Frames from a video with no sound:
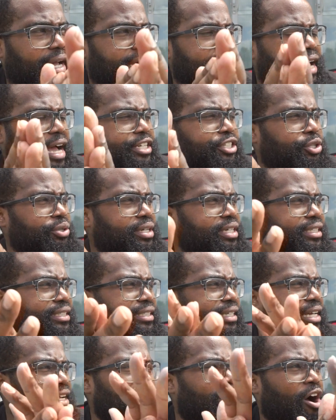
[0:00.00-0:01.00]
And as you can
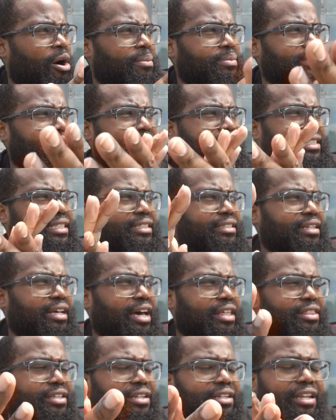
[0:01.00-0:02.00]
see, homies, it's
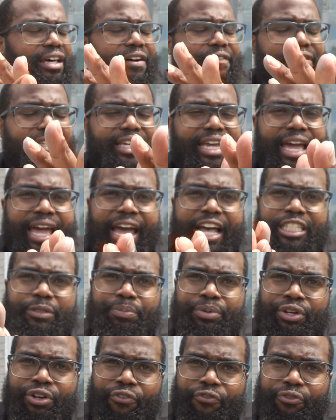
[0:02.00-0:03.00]
another lovely ass,
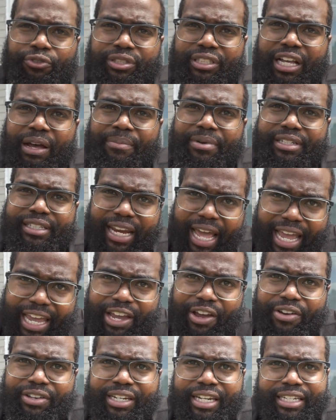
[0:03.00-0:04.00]
beautiful summer day
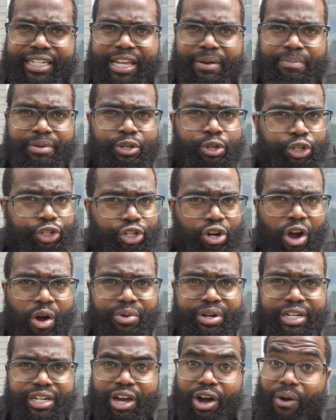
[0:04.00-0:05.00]
here in the D. But you should
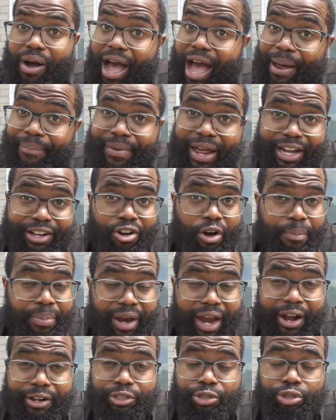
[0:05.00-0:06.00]
already know, I'm not going to be
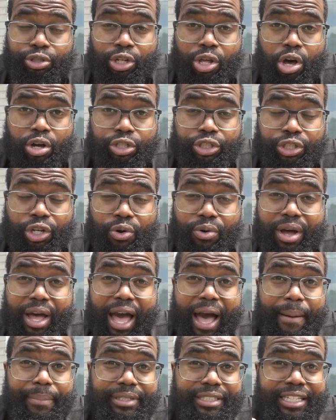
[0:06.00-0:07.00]
out here too long, so I'm
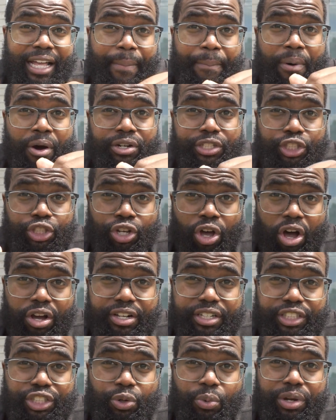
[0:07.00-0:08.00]
going to stop all this
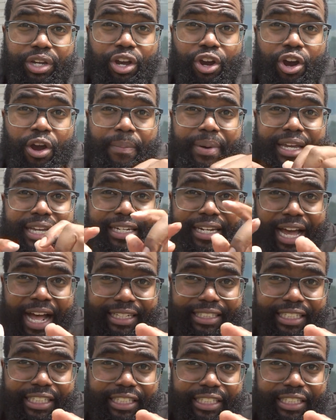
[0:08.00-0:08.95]
talking so we can hurry up and get down to the